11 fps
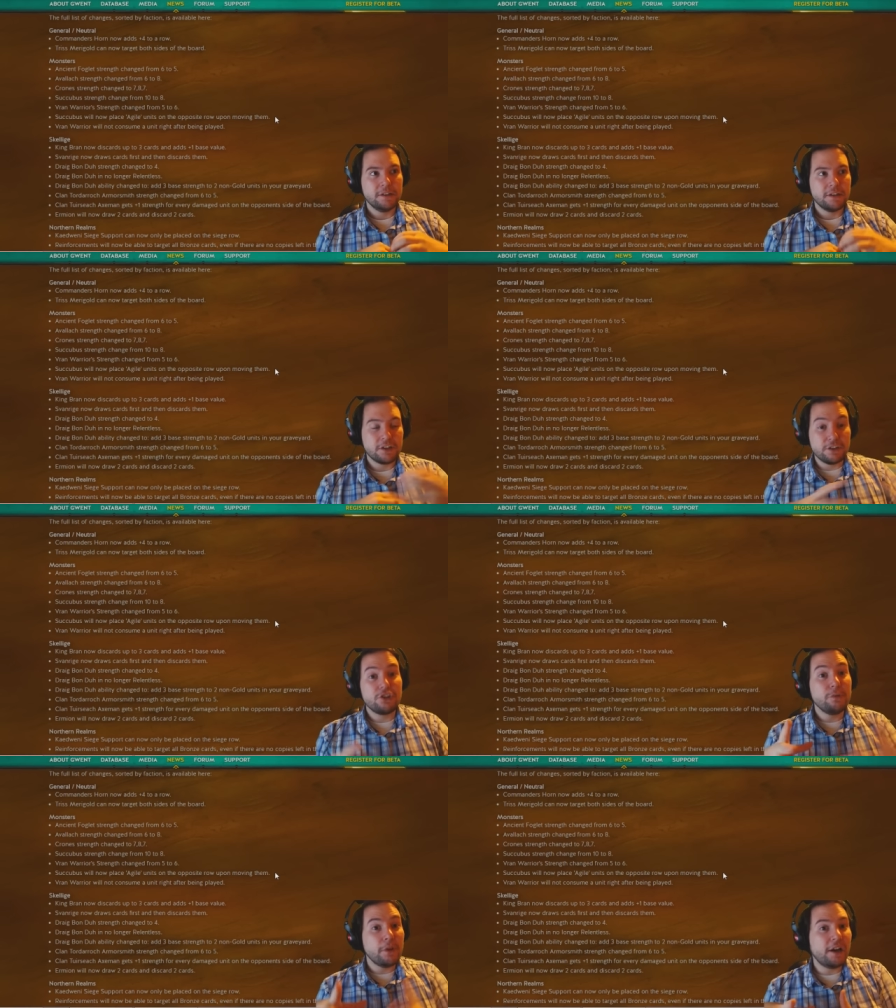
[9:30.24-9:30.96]

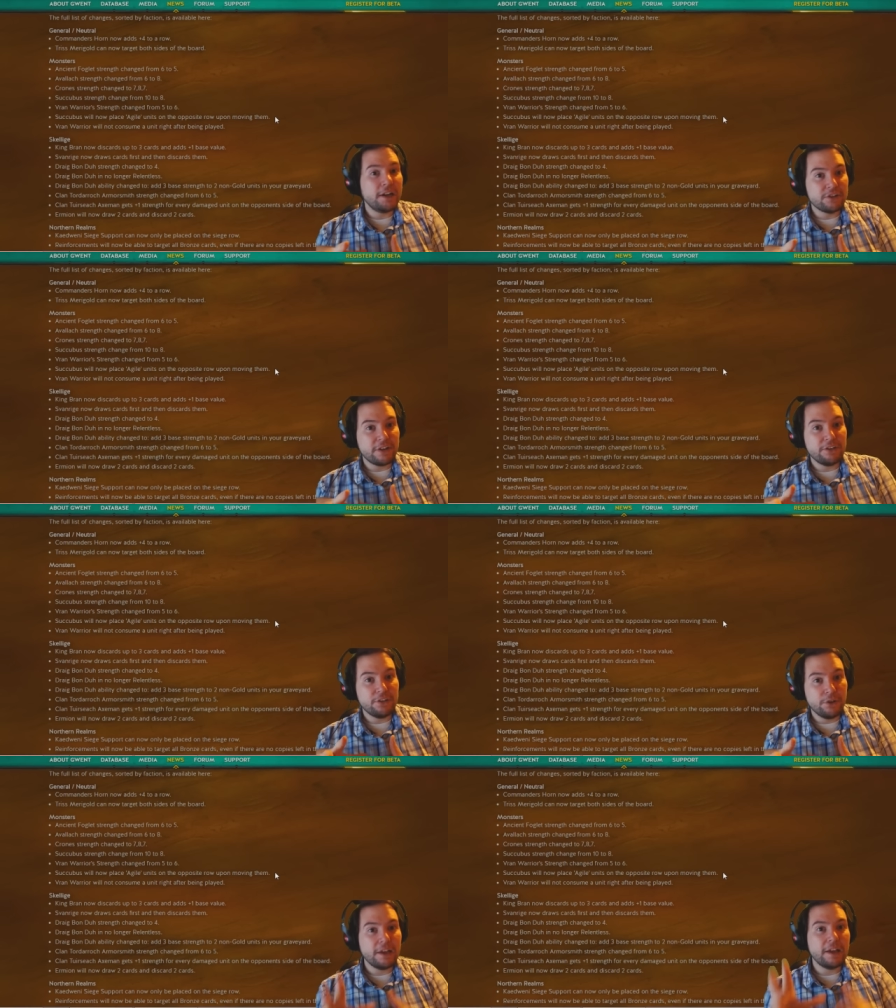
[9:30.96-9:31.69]
consume the highest
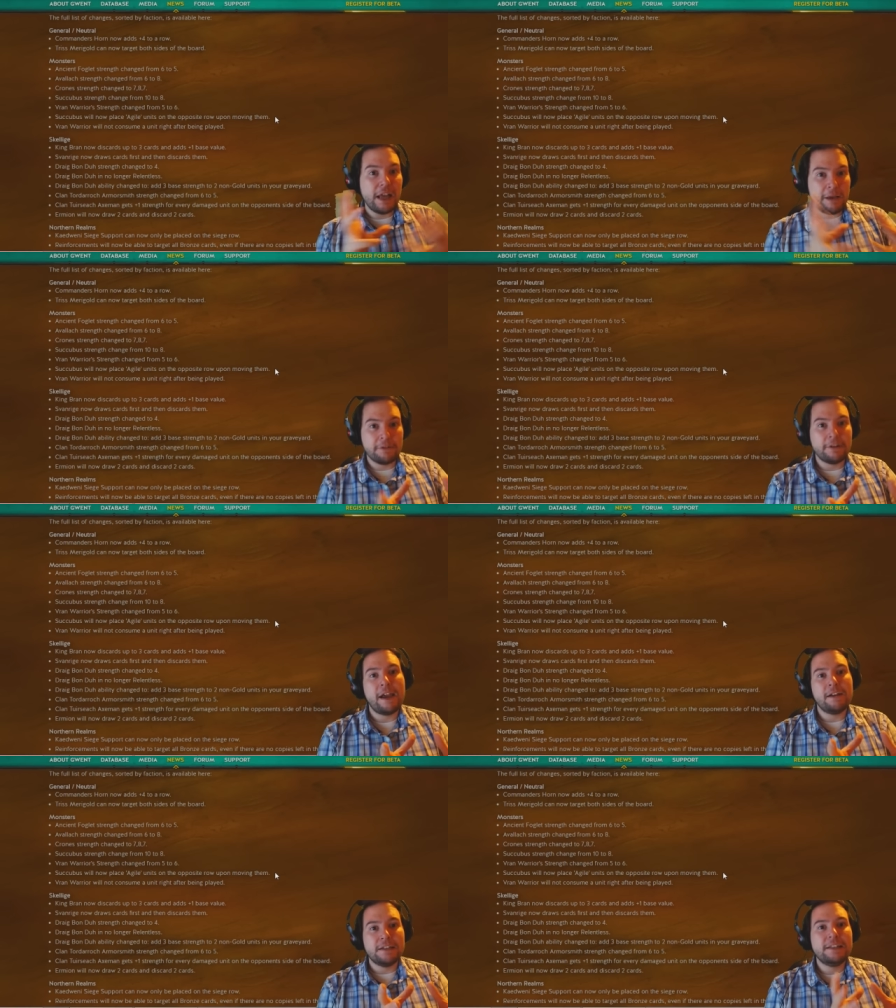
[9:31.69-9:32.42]
strength unit and
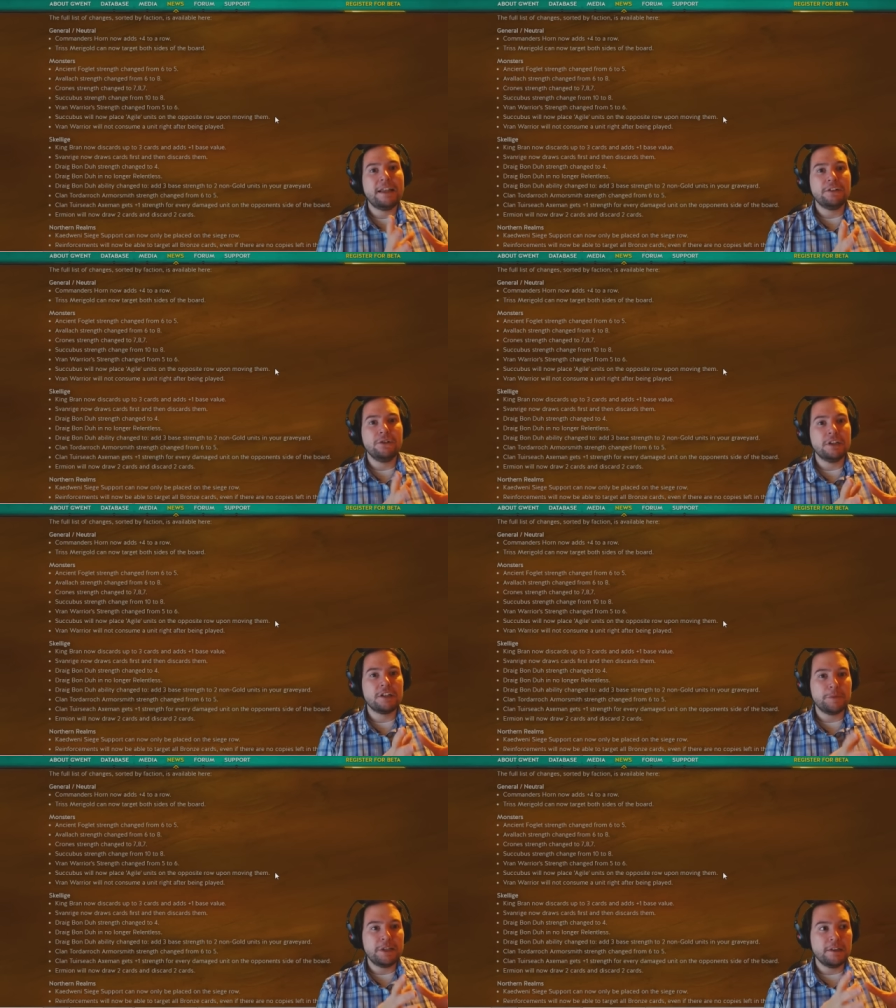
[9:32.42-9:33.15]
guarantee that
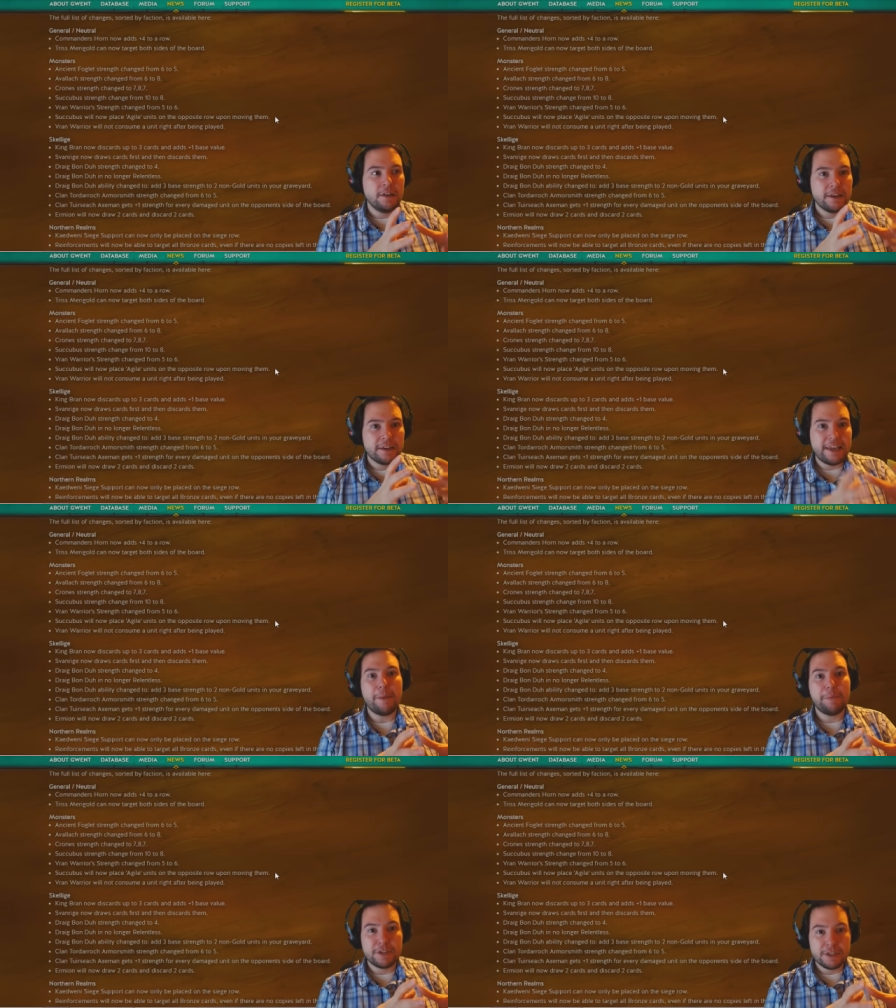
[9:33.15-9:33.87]
unit to be
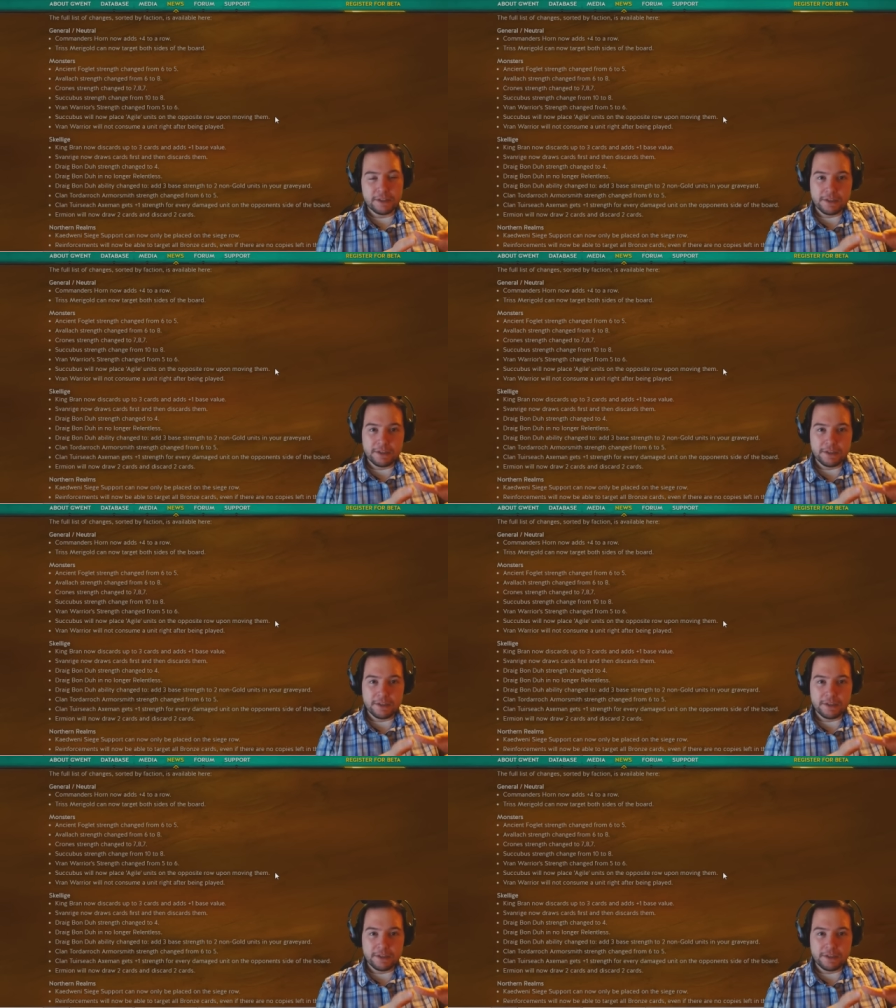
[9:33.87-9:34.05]
kept